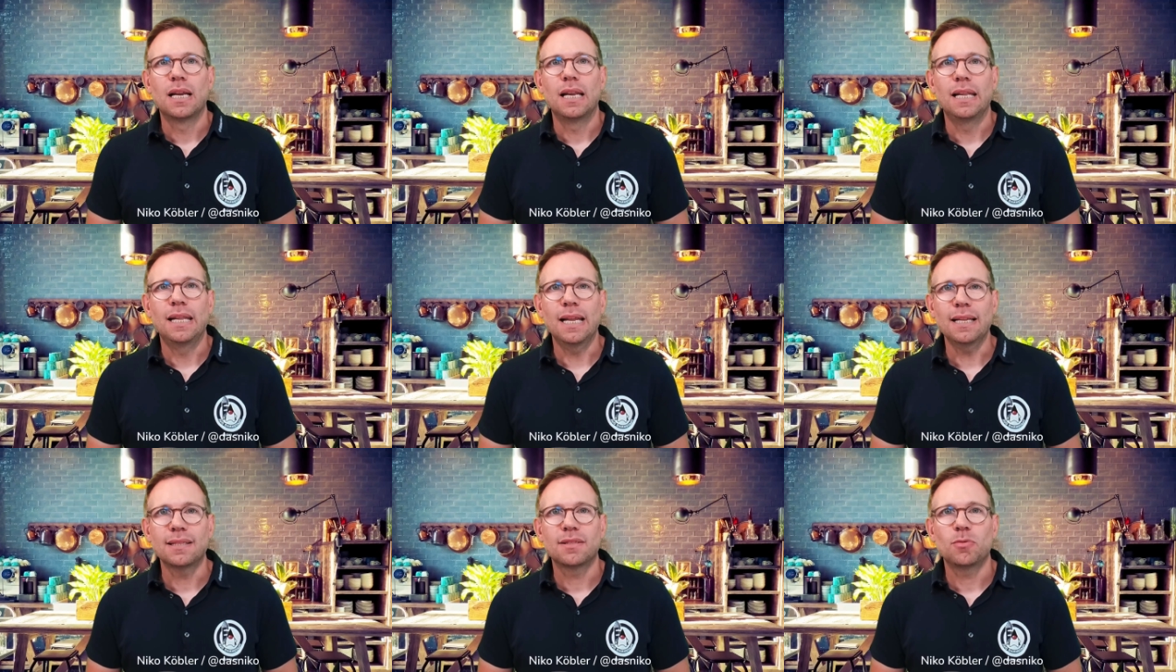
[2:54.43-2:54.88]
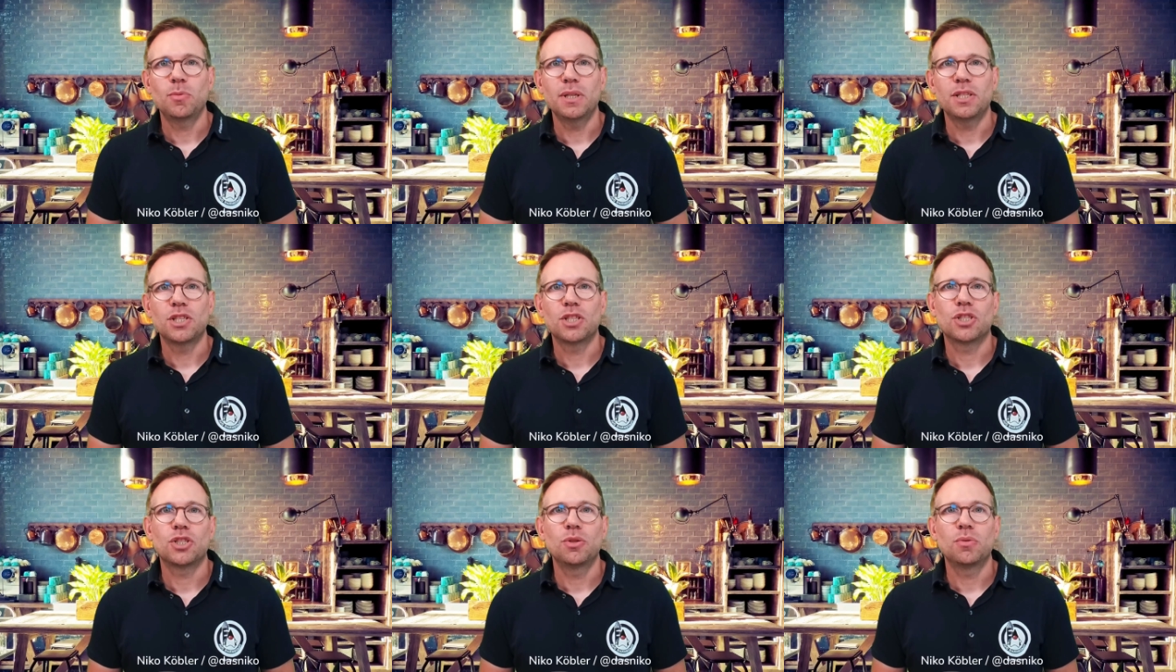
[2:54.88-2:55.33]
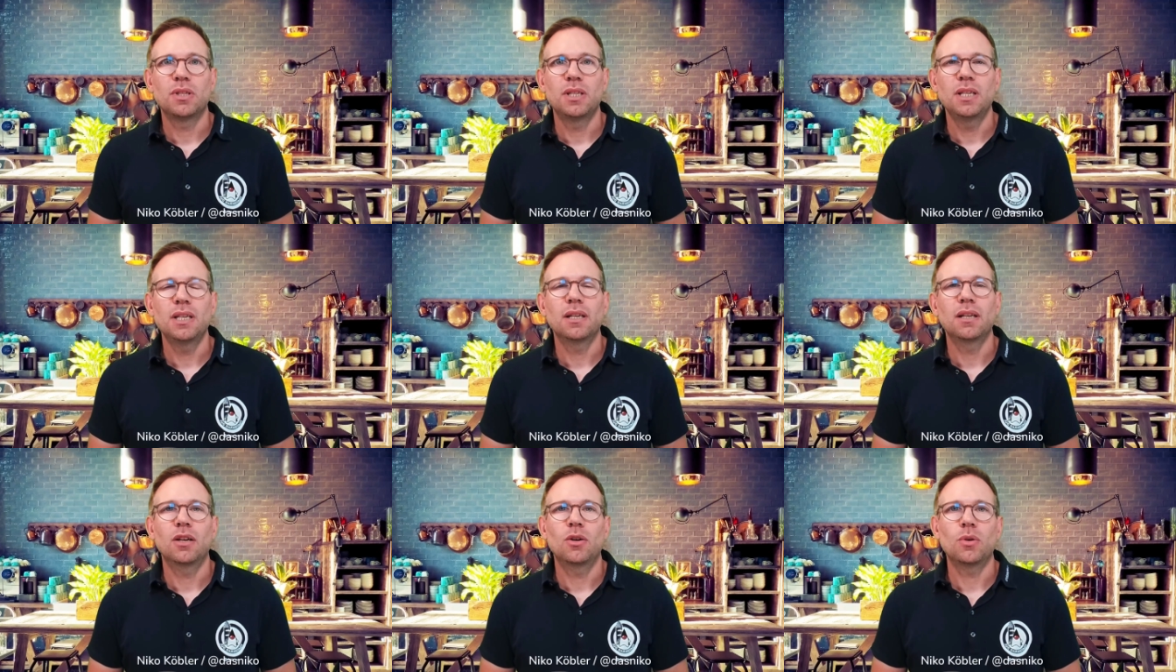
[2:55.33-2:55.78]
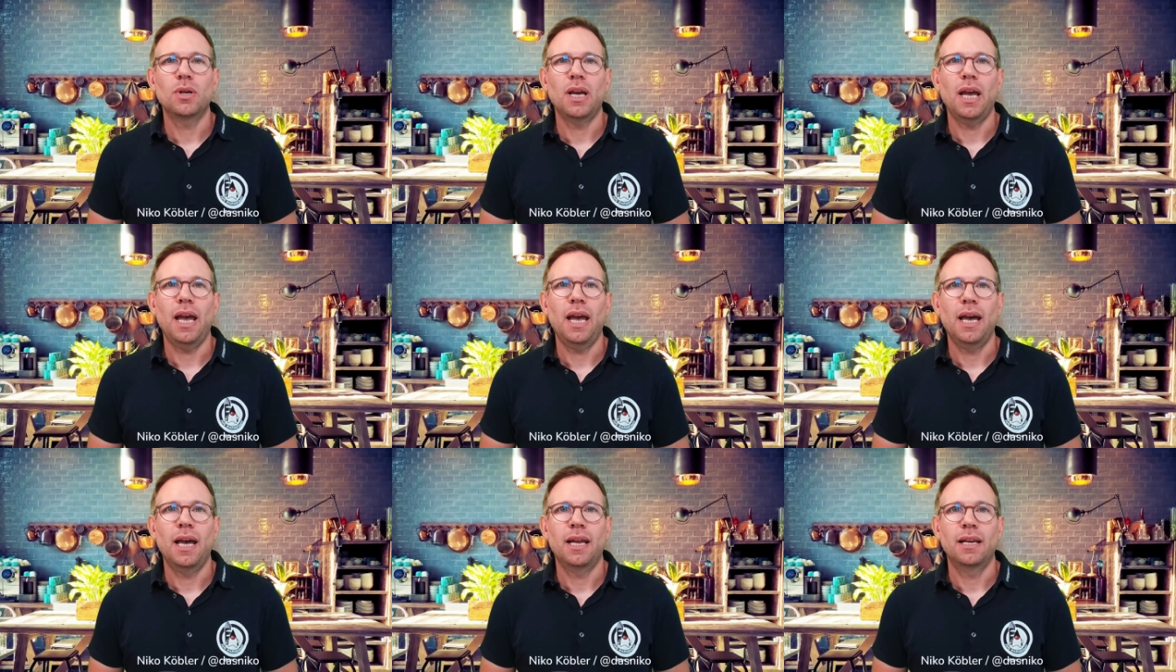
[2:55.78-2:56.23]
Let's switch to Keycloak
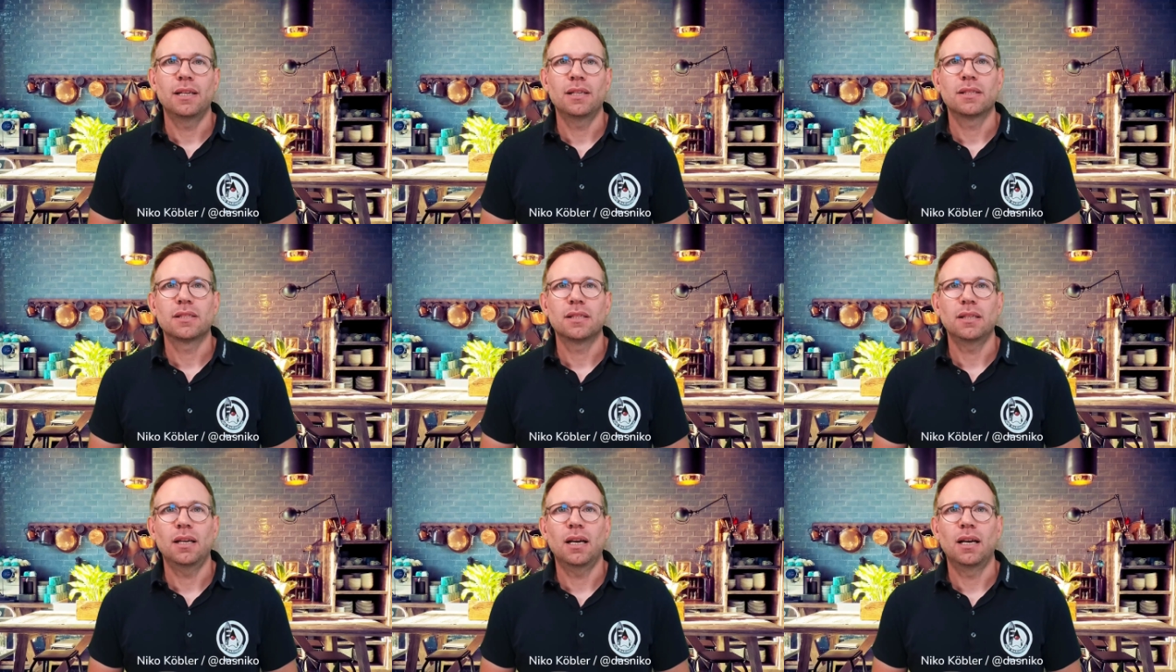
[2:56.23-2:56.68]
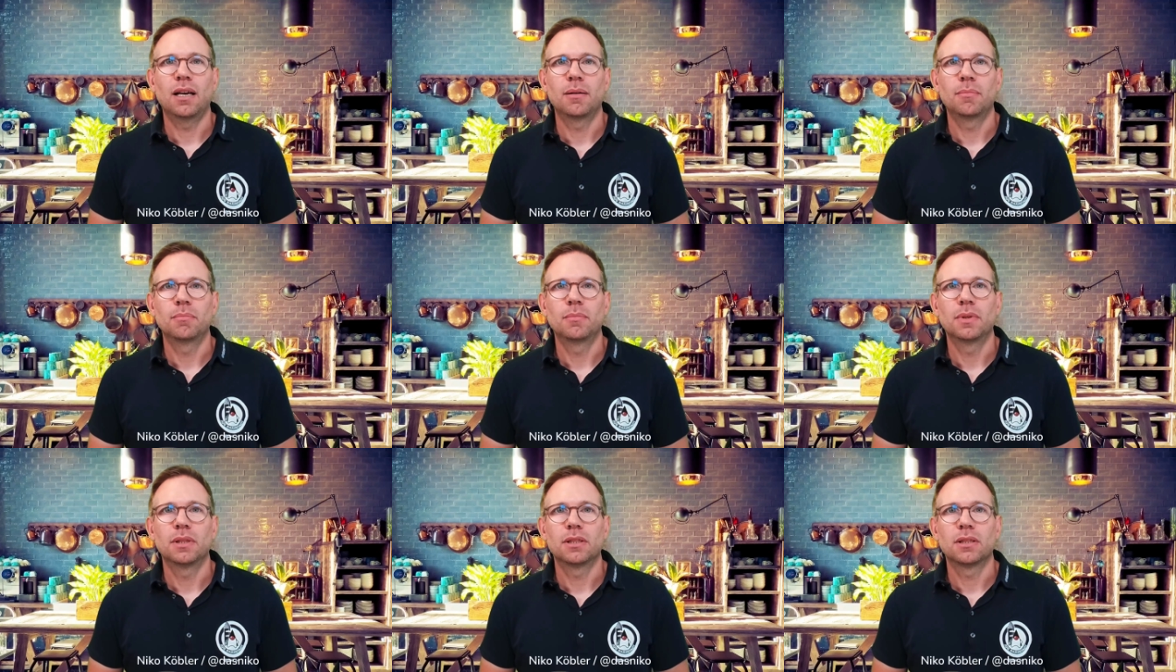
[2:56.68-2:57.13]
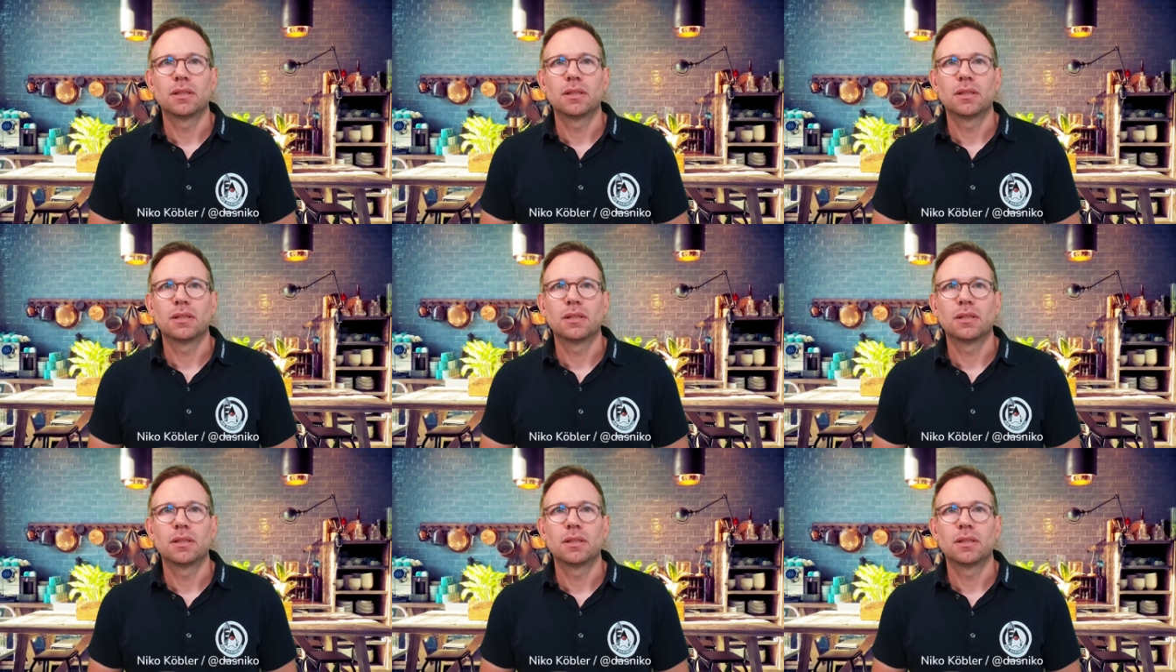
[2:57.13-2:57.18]
and